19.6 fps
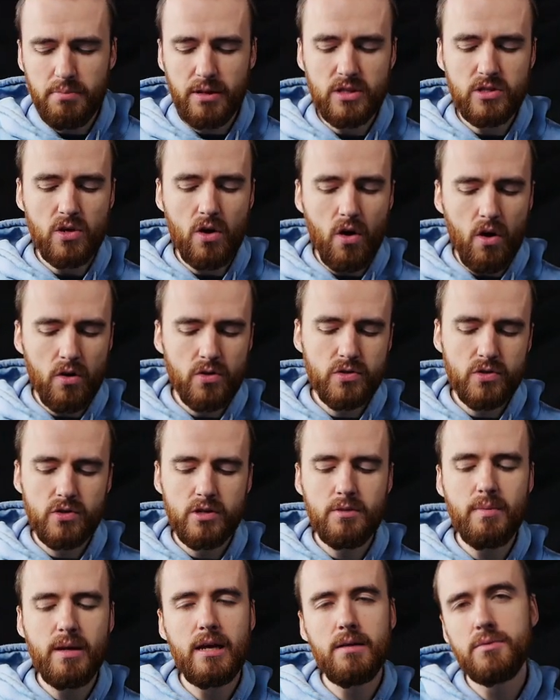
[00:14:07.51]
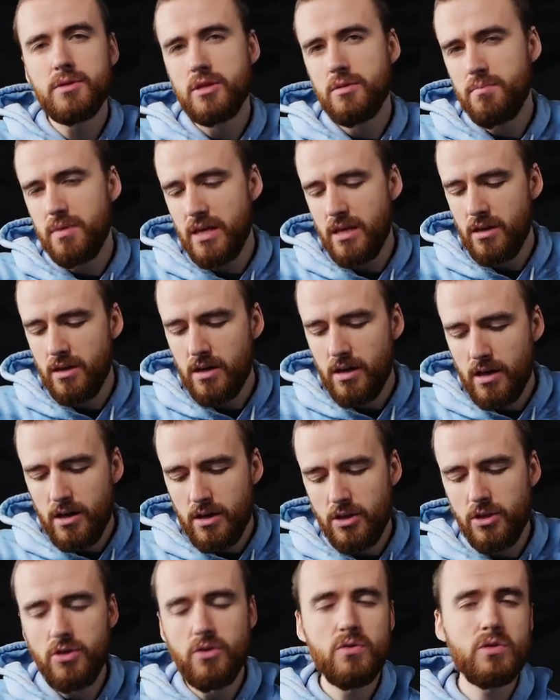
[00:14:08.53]
but it's also going to be able to be
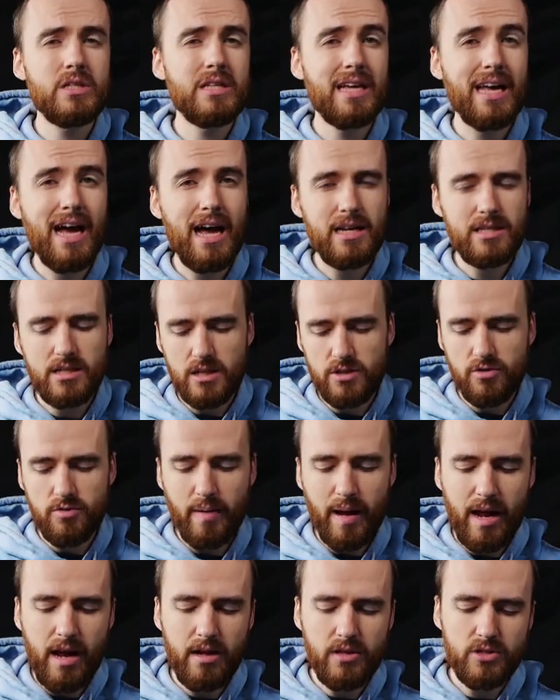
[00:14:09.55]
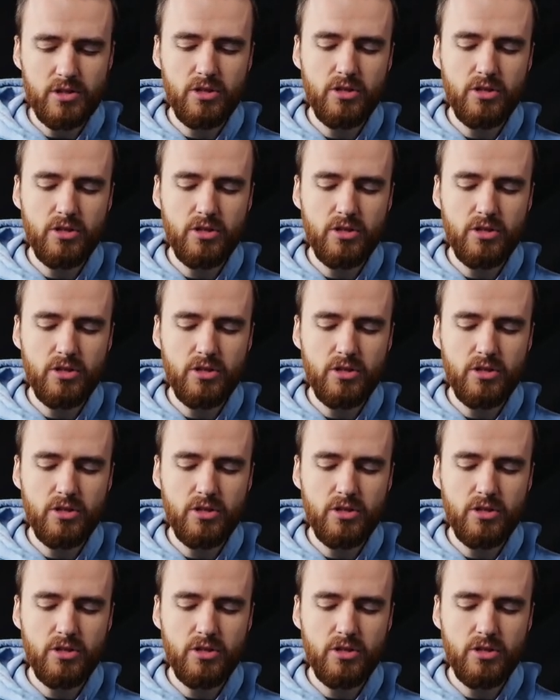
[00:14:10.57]
used to cast things from hand.